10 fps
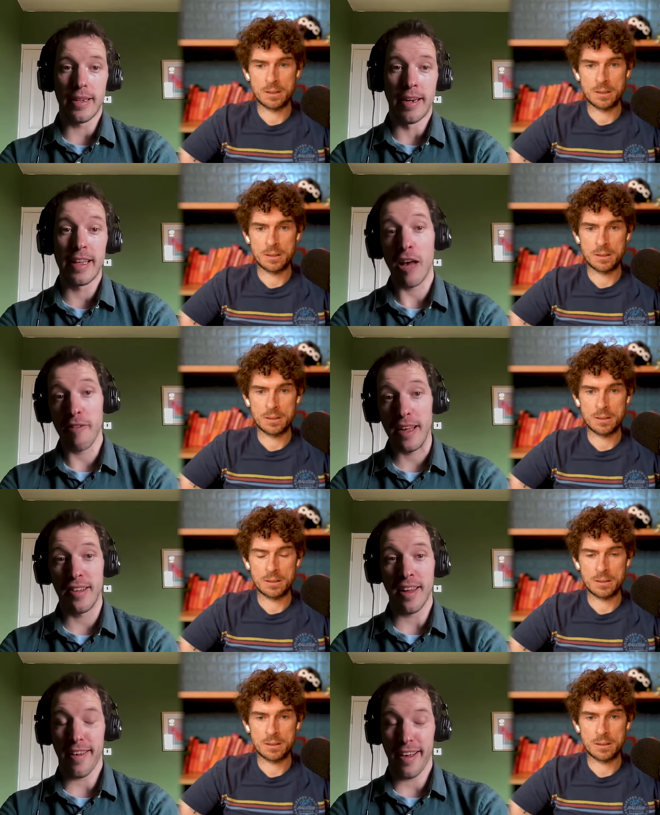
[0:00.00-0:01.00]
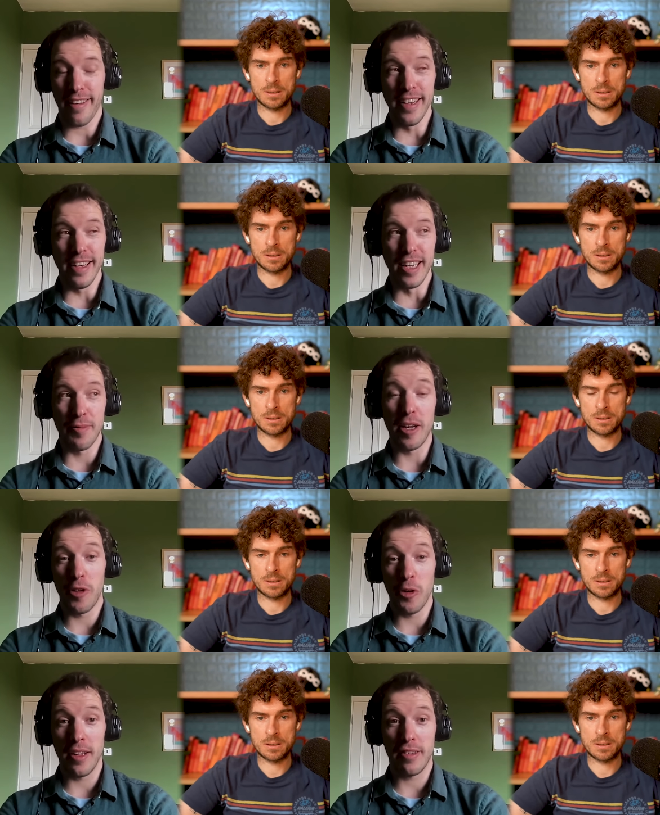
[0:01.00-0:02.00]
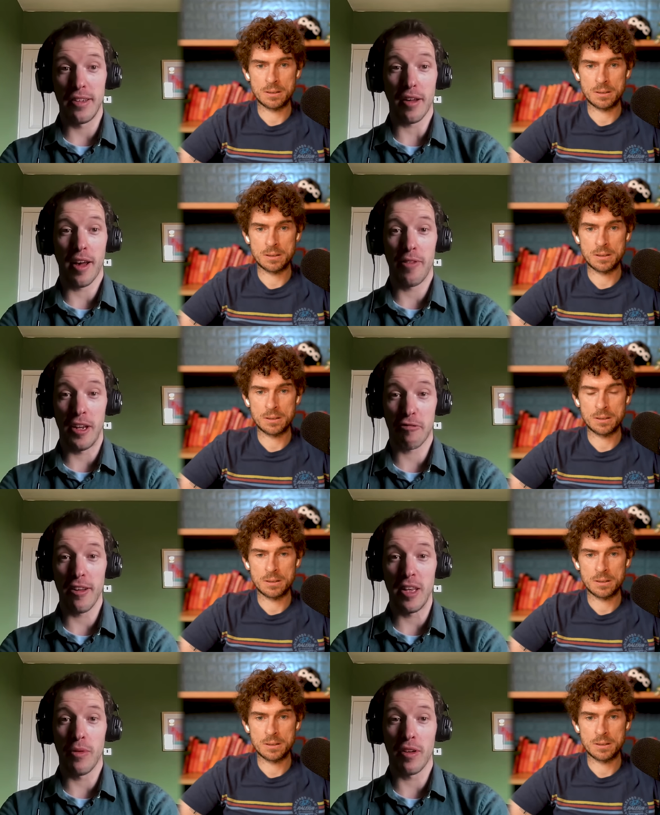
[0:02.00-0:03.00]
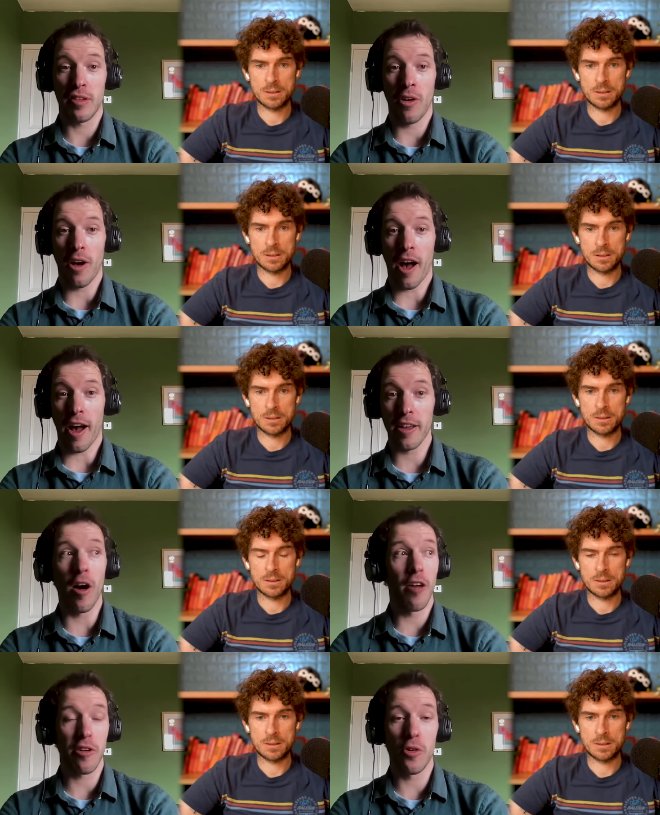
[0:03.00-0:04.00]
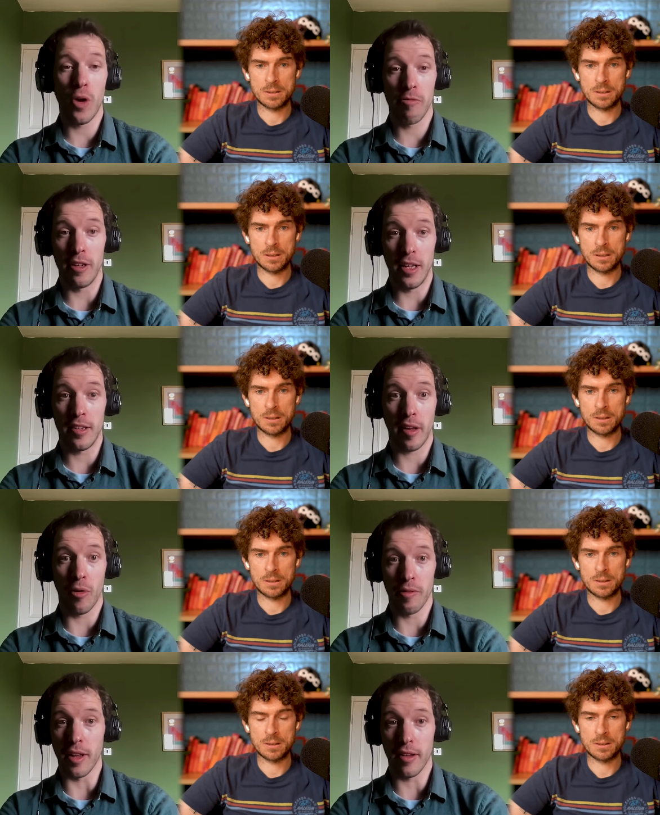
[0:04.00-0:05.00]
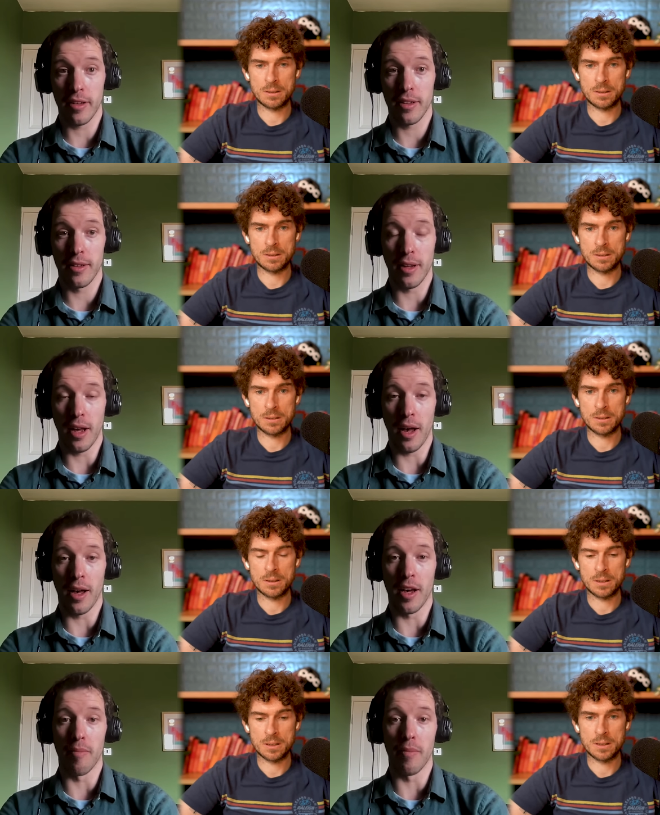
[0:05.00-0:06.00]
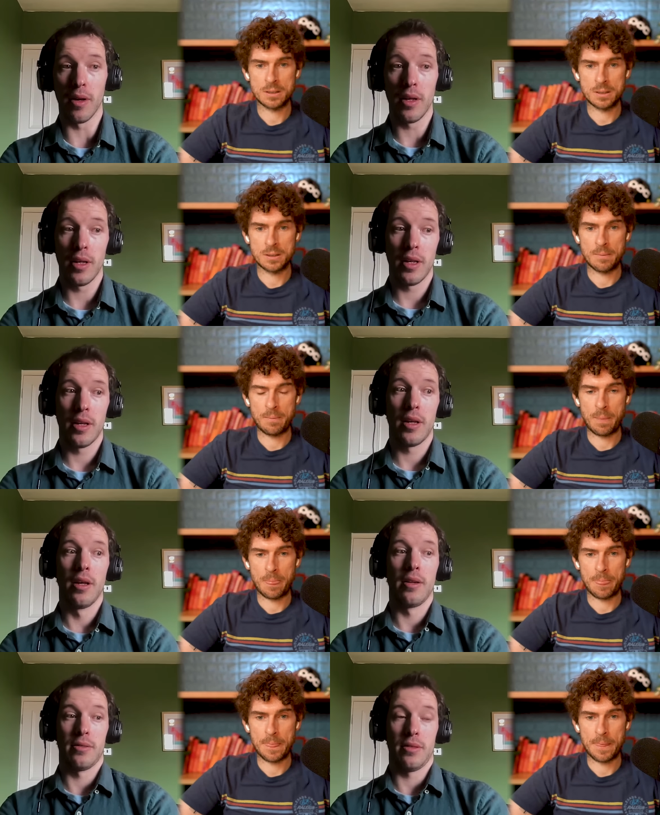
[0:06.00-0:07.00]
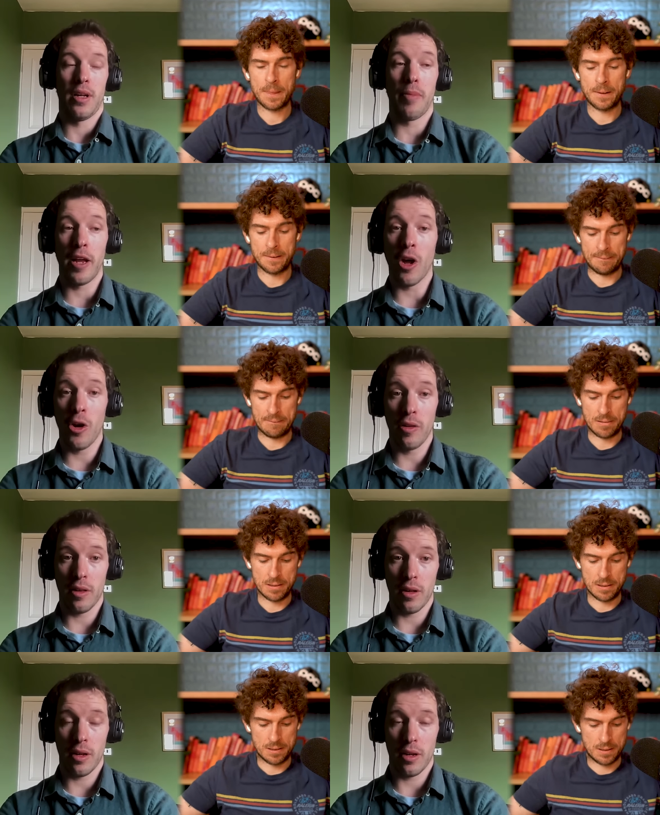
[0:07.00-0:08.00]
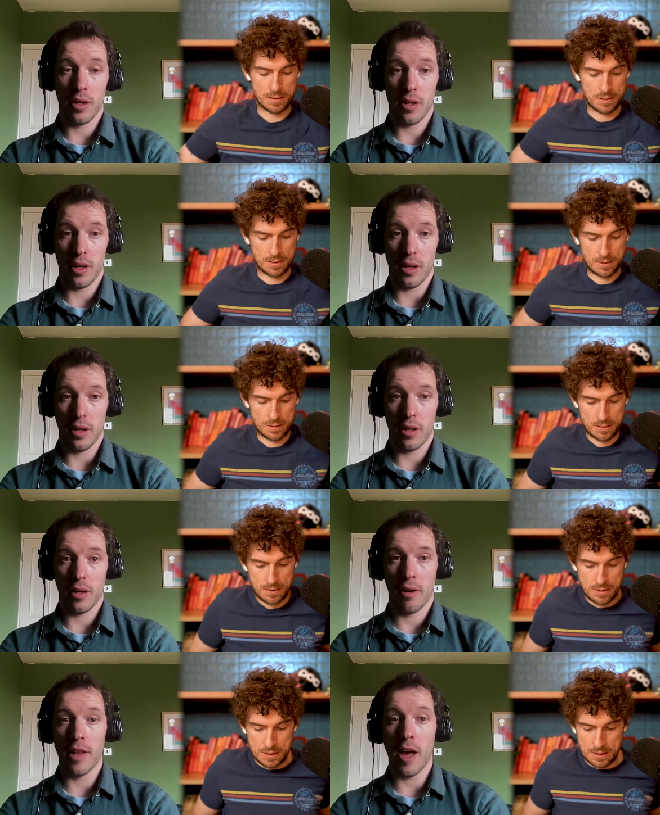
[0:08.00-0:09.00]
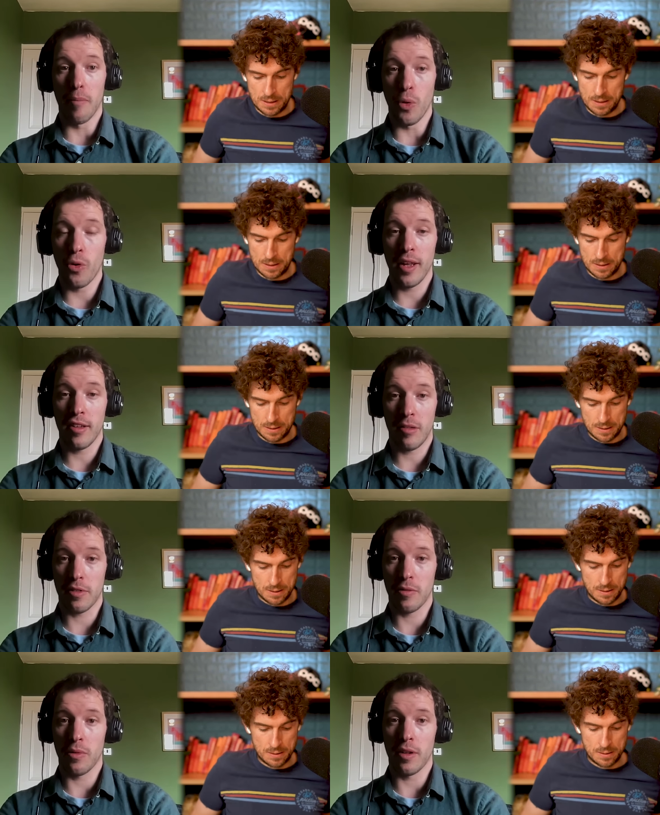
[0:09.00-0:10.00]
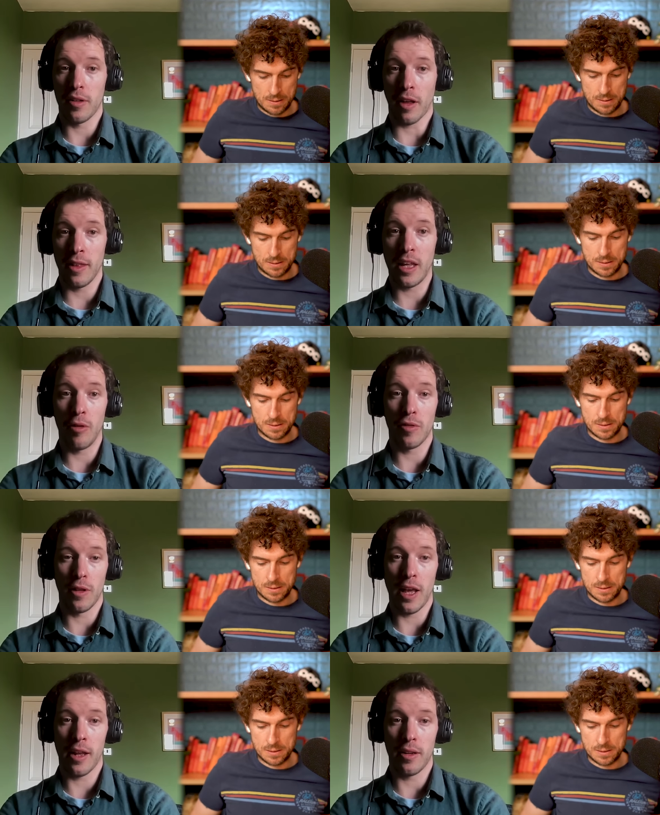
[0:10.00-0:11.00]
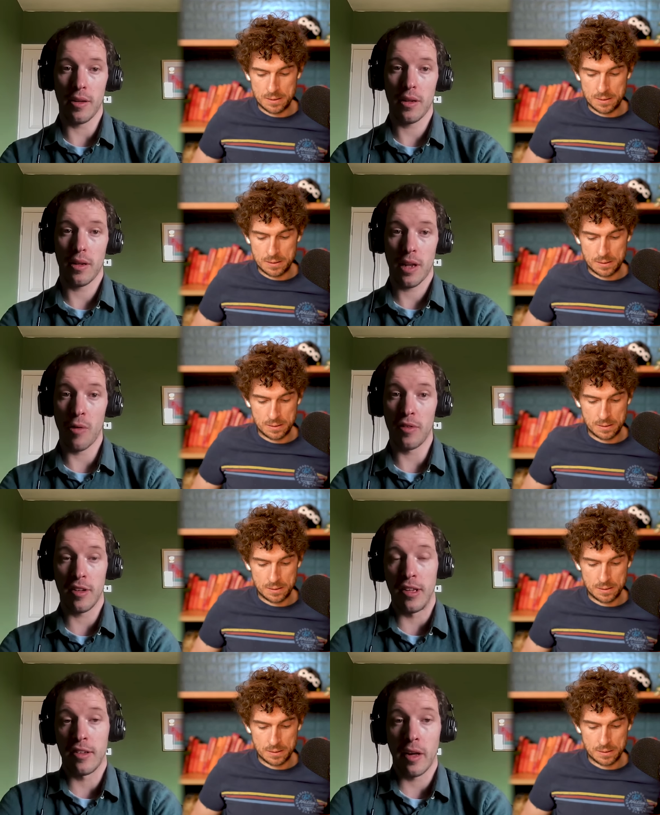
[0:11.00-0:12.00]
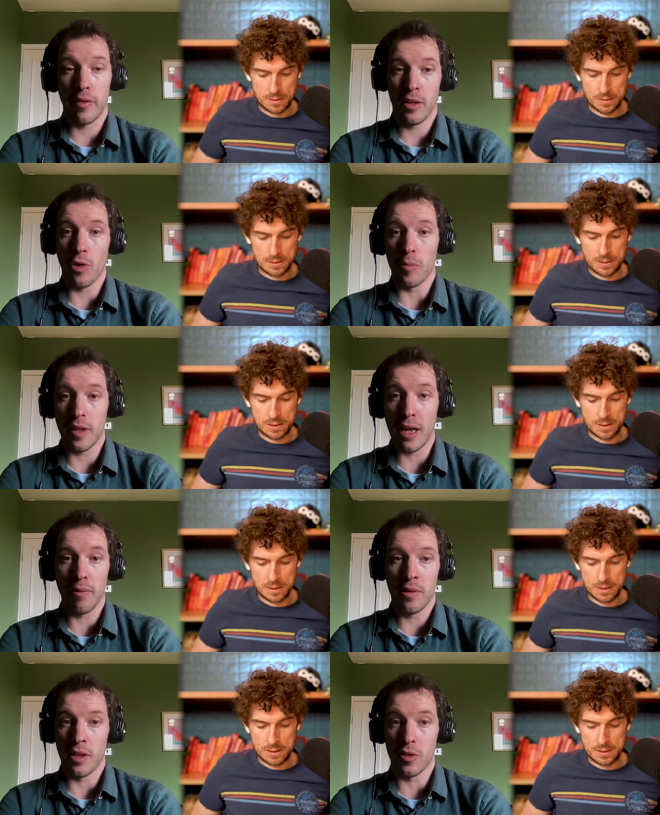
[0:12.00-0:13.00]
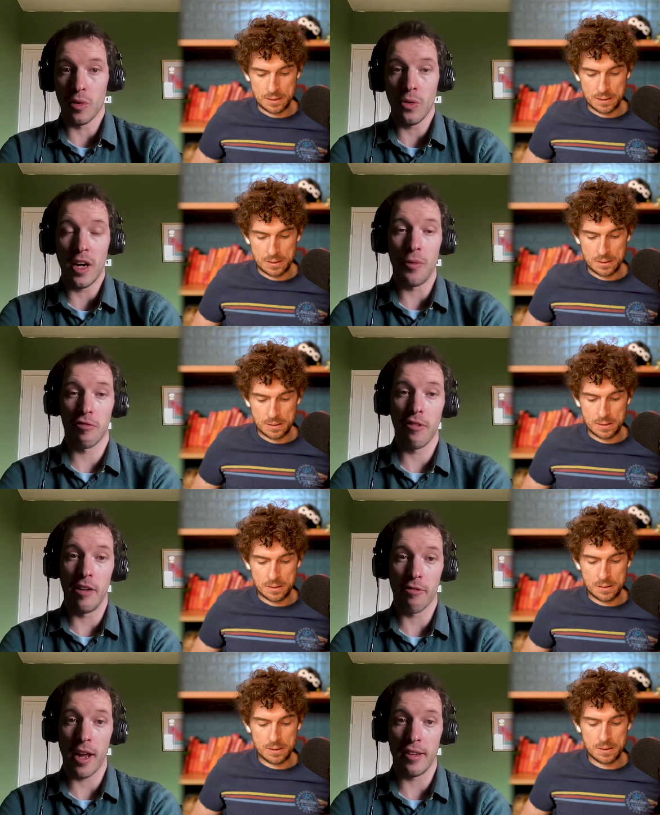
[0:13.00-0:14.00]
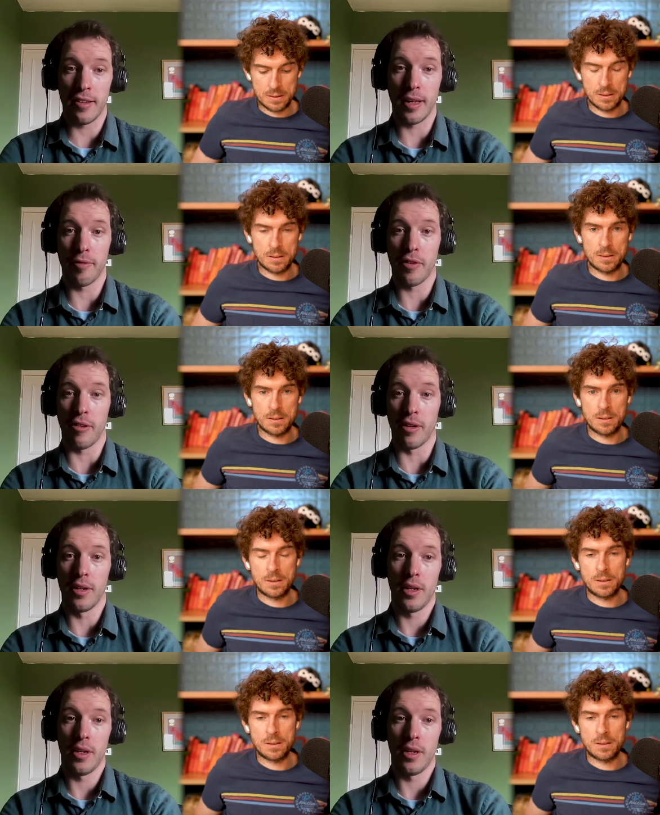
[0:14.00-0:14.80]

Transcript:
Speaker 1: the caveat is it, it's been a few years since I finished writing the book, so I can't recall every detail of this. Um, but I know the that morning, Simpson was, I think he was on the edge. He was just inside the top 10 of the tour and he was really racing for